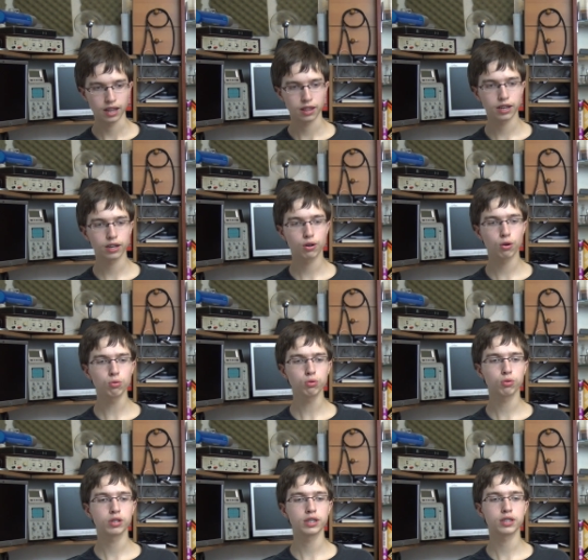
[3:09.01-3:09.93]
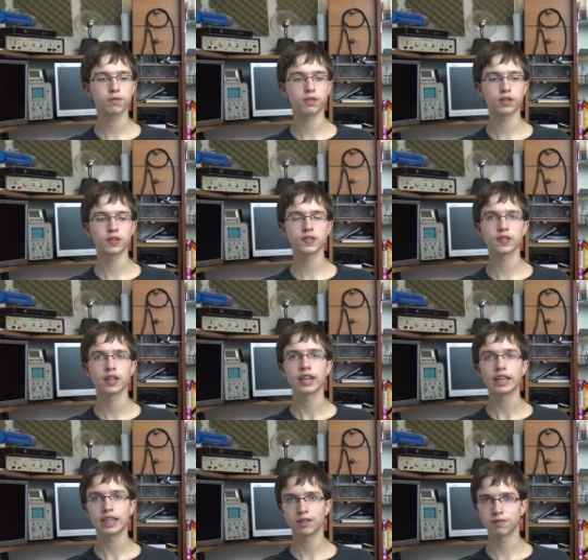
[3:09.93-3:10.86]
Then go to this first
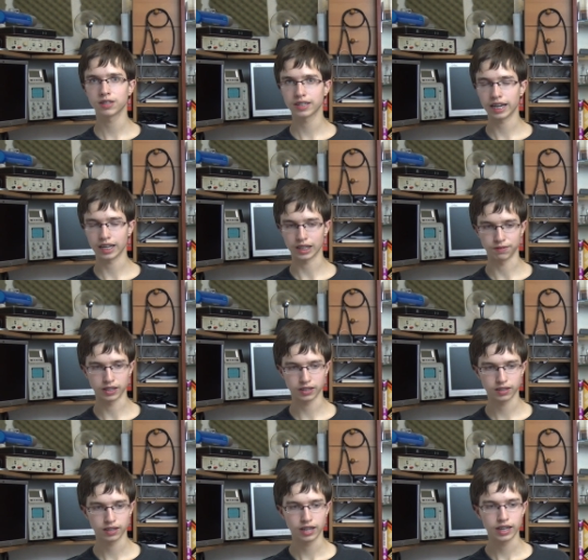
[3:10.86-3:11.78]
if statement.